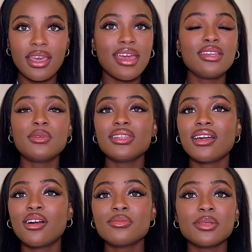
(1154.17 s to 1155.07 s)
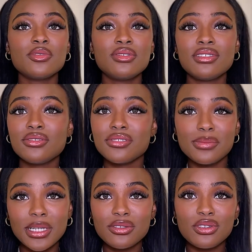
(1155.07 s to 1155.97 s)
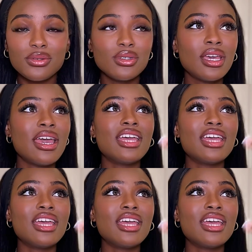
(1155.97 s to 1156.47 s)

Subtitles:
Anybody that comes up to disrespect you,